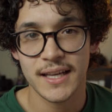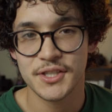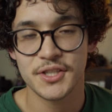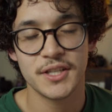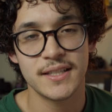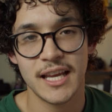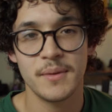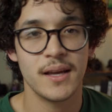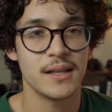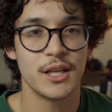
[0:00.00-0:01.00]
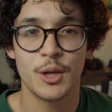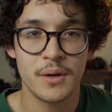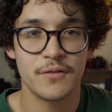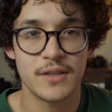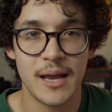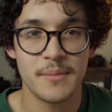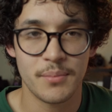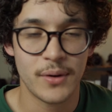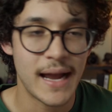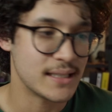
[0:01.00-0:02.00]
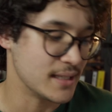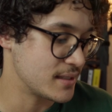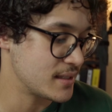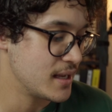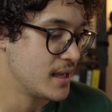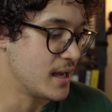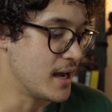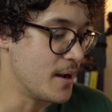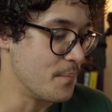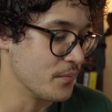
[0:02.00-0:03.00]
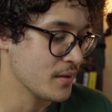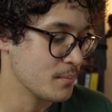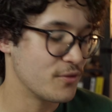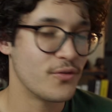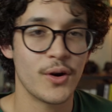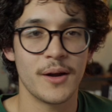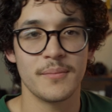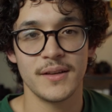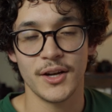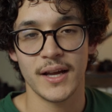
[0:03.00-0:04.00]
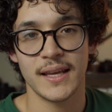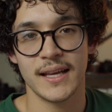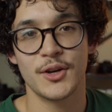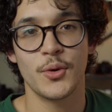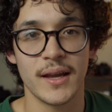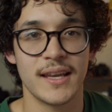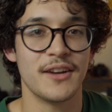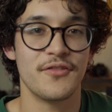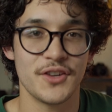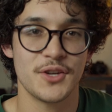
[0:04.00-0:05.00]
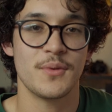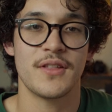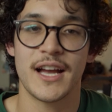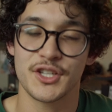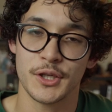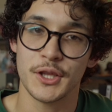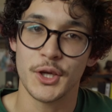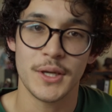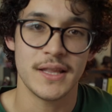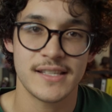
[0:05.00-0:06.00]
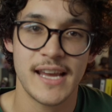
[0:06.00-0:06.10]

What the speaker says: it's just going to take me a little bit of time to practice before I get quick and efficient with actually loading this